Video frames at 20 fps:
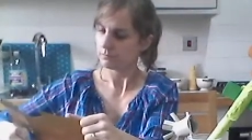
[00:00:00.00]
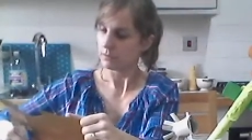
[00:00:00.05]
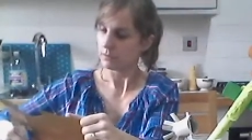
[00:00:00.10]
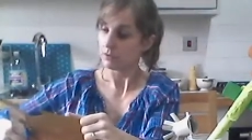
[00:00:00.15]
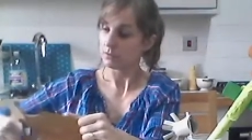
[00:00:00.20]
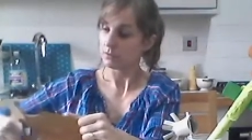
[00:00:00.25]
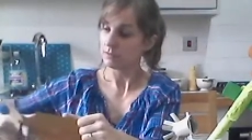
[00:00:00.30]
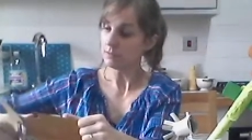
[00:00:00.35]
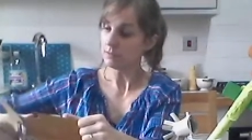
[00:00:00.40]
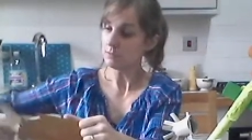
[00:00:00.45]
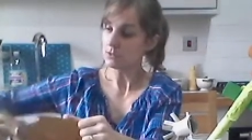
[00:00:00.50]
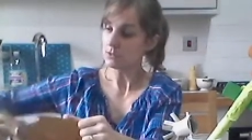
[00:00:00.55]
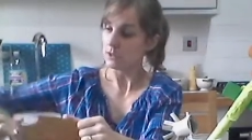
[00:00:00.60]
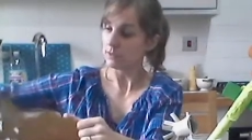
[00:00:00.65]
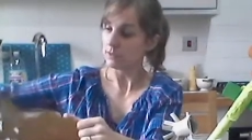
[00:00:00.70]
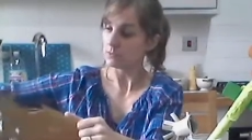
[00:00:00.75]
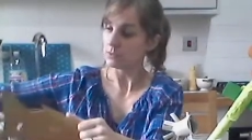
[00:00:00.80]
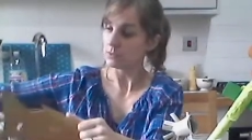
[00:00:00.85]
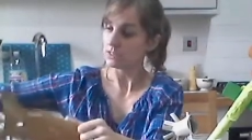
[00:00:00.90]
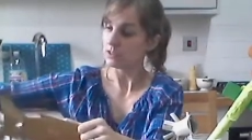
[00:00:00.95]
because
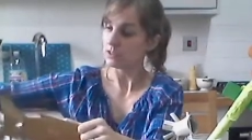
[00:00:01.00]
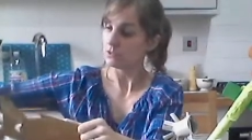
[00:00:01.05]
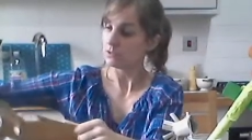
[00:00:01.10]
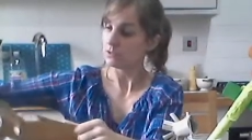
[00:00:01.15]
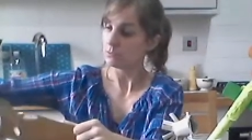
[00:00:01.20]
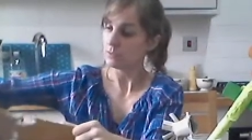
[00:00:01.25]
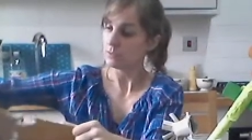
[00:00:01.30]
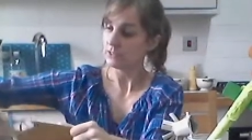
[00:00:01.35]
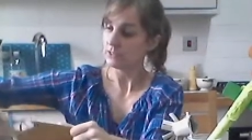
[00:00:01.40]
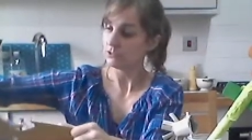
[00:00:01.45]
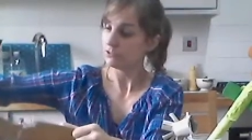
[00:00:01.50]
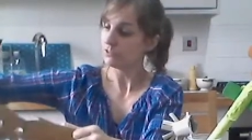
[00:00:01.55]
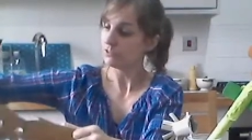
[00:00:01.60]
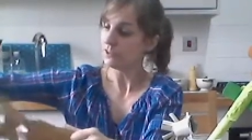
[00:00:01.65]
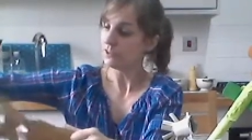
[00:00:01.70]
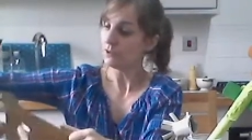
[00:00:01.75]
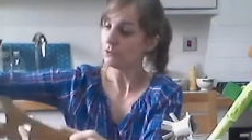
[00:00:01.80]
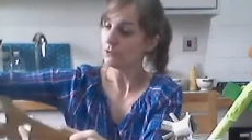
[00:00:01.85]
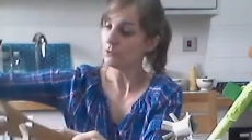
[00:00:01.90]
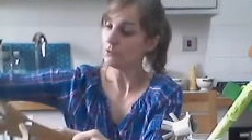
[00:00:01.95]
sometimes we can use pictures
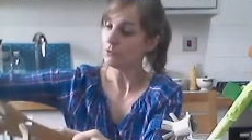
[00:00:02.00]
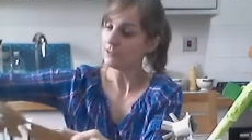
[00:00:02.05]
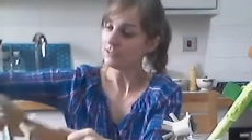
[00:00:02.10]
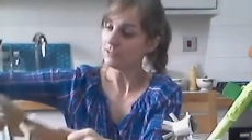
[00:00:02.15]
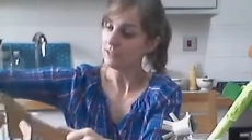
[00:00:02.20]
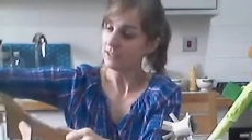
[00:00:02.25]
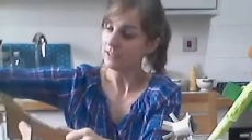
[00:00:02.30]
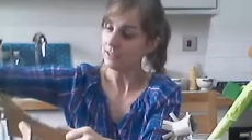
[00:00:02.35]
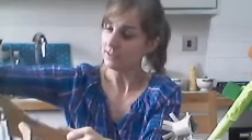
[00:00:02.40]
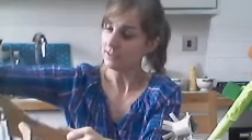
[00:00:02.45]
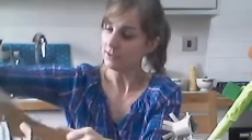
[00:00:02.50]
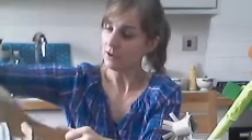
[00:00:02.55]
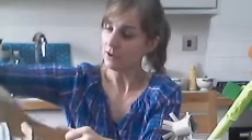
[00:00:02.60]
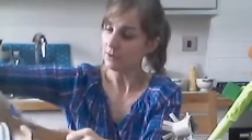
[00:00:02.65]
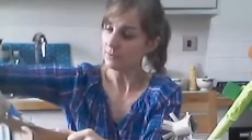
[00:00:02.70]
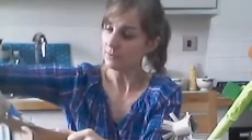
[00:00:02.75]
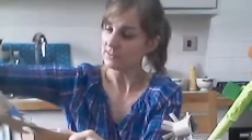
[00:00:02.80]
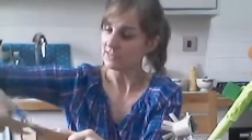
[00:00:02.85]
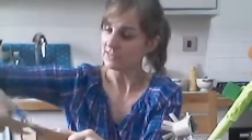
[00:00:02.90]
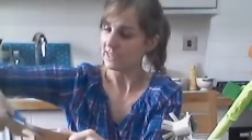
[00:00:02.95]
that are already there, can't
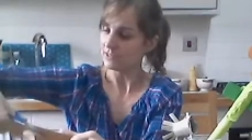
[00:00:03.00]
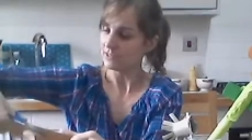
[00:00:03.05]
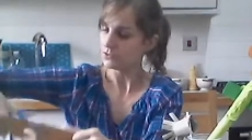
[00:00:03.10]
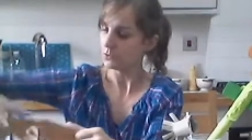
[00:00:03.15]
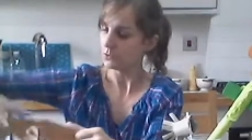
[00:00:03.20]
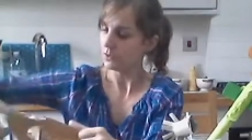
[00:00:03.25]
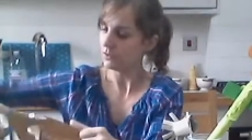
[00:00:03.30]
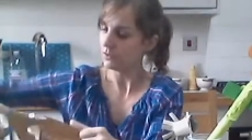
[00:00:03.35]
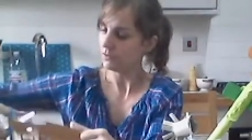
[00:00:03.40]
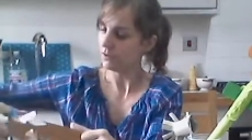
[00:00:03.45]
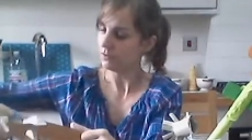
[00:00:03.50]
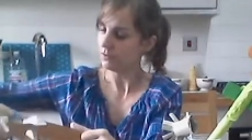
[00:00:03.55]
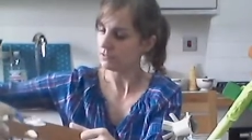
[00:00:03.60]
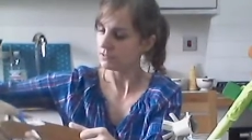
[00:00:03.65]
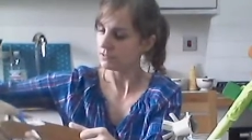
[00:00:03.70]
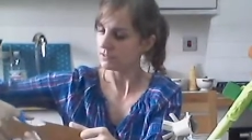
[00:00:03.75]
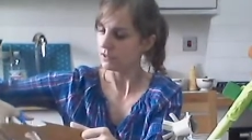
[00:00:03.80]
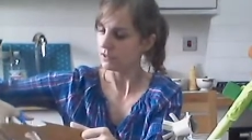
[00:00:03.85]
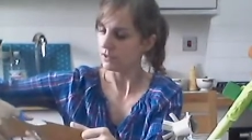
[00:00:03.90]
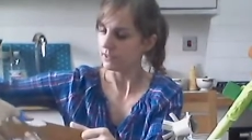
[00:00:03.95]
we, to add to our own
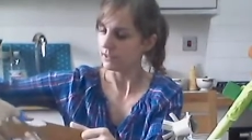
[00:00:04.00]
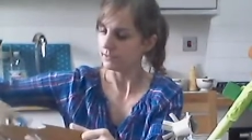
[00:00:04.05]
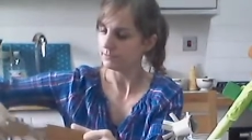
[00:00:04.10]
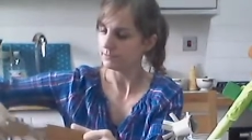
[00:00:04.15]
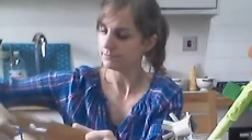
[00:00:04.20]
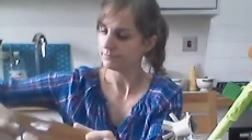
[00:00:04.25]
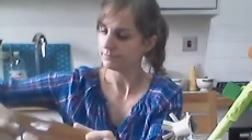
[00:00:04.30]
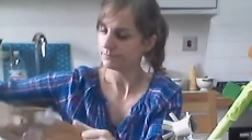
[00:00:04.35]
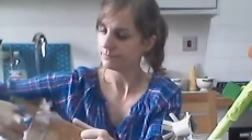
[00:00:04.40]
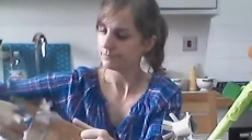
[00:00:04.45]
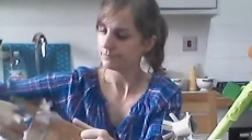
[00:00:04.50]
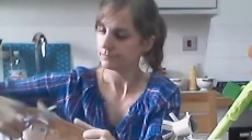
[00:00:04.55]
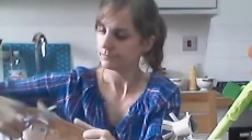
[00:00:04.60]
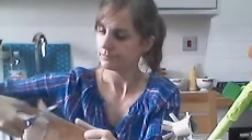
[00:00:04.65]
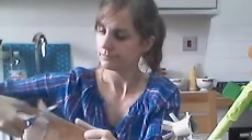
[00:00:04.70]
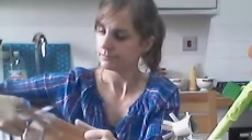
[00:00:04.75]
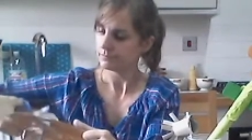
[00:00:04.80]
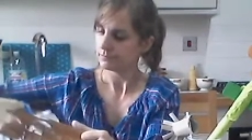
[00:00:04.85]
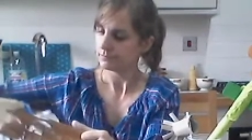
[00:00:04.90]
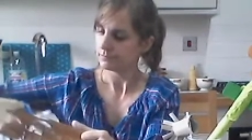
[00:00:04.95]
design.
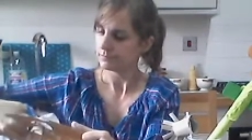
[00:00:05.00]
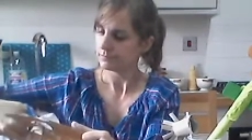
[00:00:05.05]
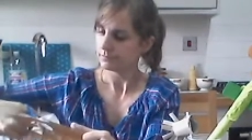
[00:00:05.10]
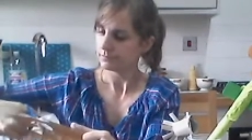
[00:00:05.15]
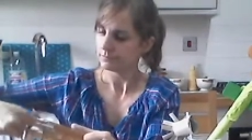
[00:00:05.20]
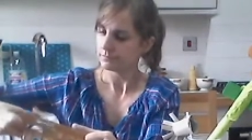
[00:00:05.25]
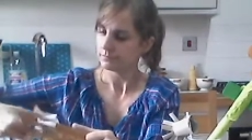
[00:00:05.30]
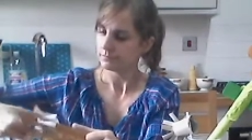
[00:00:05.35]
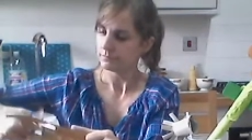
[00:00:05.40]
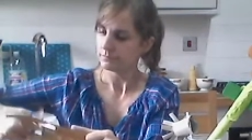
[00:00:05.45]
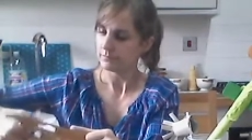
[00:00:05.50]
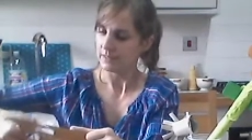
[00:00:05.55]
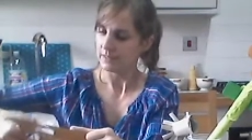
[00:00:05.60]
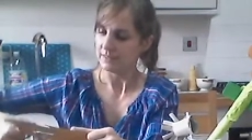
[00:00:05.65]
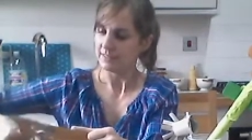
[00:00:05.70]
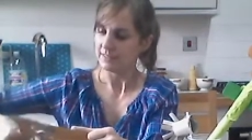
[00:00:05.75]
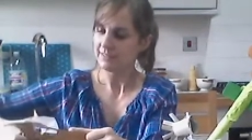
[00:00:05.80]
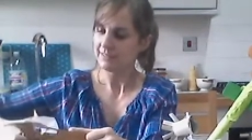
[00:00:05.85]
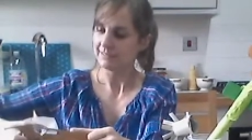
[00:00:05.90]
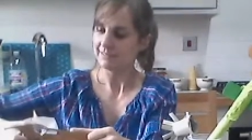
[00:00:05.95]
And
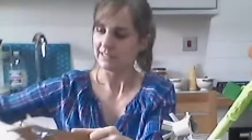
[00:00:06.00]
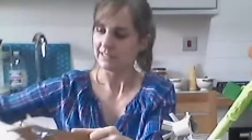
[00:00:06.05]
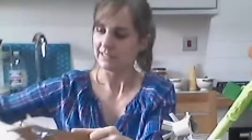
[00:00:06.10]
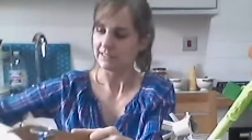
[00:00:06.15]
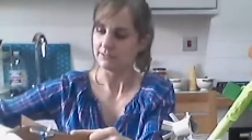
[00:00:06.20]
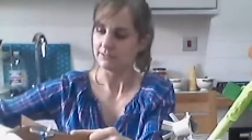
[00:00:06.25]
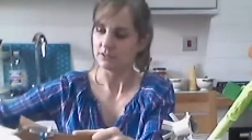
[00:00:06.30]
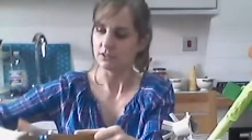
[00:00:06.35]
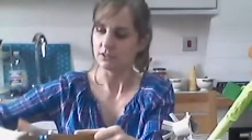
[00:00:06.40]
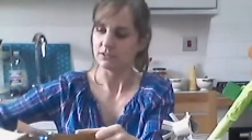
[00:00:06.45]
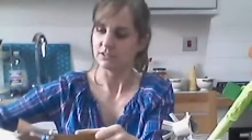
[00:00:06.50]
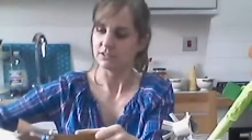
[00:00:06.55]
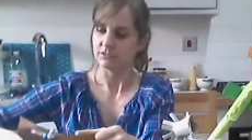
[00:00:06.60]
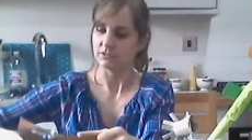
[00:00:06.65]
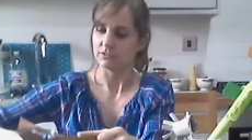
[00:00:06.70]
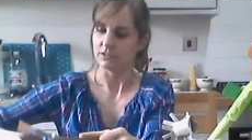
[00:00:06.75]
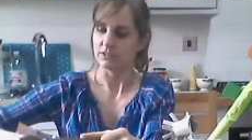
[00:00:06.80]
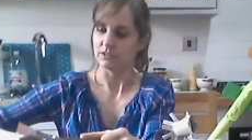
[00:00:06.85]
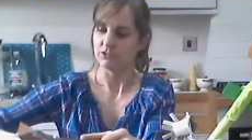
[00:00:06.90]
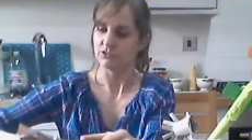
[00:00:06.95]
these leaves are
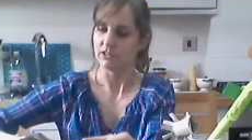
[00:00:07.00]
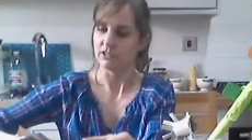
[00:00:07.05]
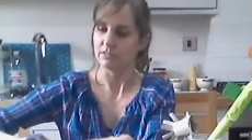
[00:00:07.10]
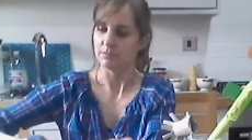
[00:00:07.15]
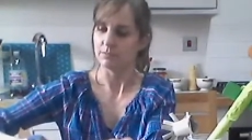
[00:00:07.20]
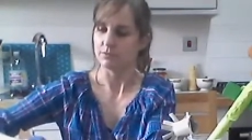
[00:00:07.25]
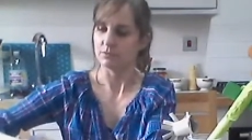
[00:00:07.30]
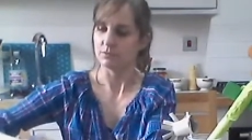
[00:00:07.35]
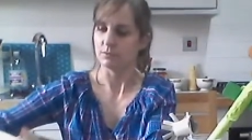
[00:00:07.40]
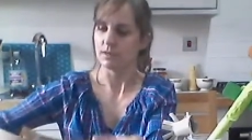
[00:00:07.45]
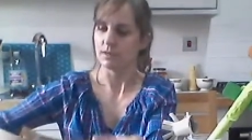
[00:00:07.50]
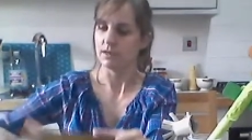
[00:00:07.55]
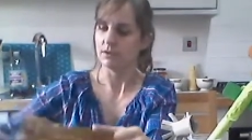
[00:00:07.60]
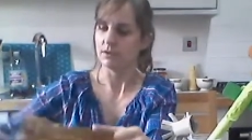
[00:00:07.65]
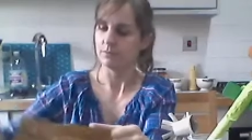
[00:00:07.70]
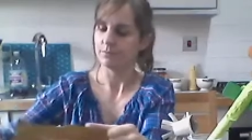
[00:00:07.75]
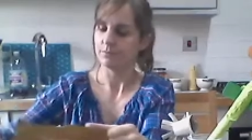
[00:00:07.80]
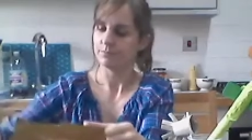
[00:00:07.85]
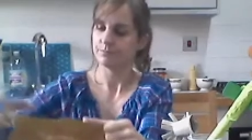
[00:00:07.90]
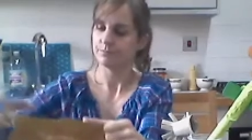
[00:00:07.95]
different in shape as
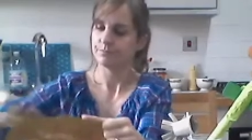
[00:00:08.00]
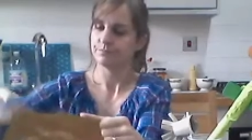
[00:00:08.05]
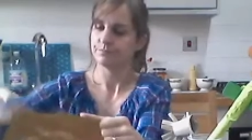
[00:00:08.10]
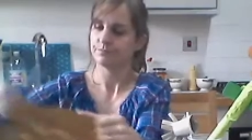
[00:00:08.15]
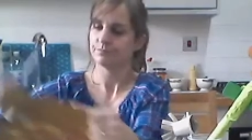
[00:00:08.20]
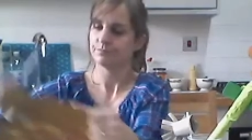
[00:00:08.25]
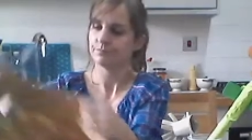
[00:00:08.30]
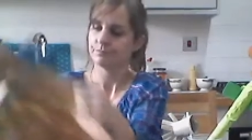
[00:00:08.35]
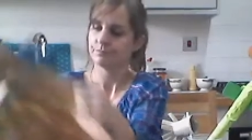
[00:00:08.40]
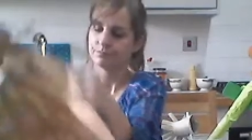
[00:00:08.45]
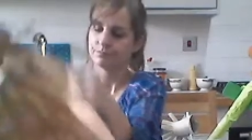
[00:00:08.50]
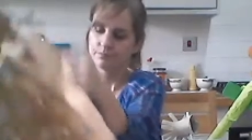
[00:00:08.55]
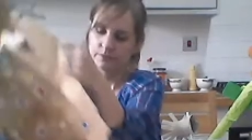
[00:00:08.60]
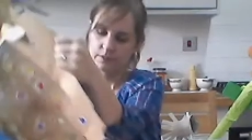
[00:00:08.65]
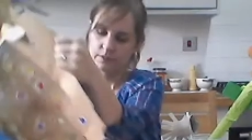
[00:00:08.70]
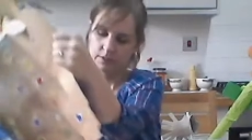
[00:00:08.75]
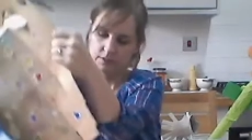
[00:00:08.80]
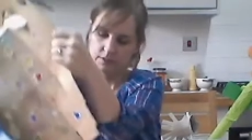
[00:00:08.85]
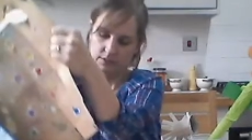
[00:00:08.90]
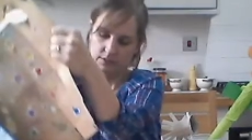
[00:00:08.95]
well.
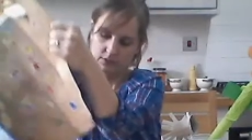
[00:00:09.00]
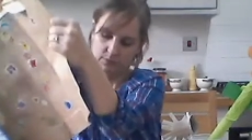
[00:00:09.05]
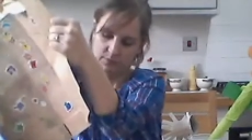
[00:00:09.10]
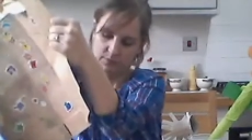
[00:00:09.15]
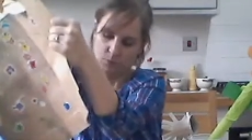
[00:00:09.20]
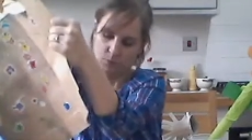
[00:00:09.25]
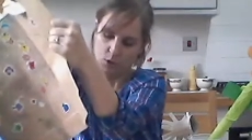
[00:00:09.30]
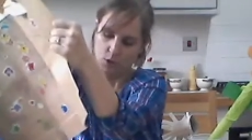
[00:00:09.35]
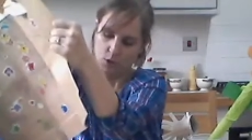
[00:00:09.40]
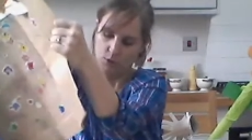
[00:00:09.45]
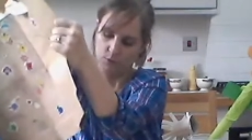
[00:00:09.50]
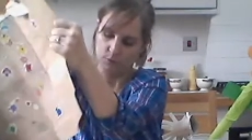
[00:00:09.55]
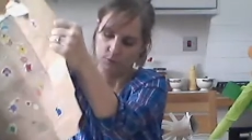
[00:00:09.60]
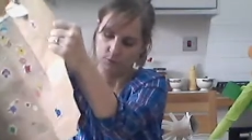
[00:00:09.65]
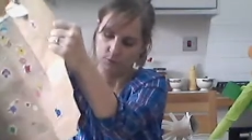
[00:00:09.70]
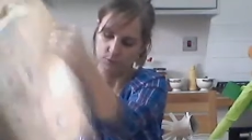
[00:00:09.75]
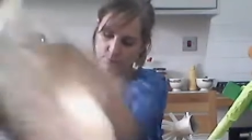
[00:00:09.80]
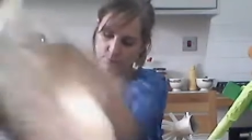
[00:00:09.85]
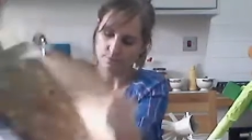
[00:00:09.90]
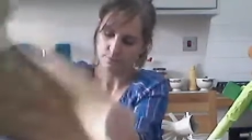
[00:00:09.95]
These are a bit more
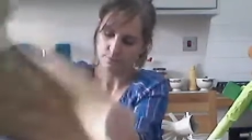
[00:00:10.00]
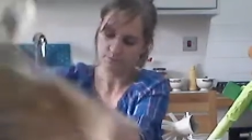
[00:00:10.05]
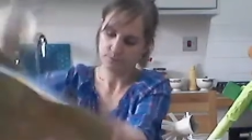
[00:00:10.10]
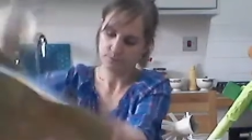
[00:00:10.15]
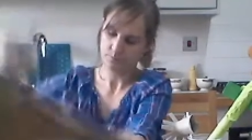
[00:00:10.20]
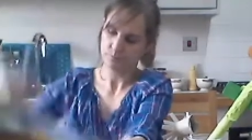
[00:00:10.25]
oval.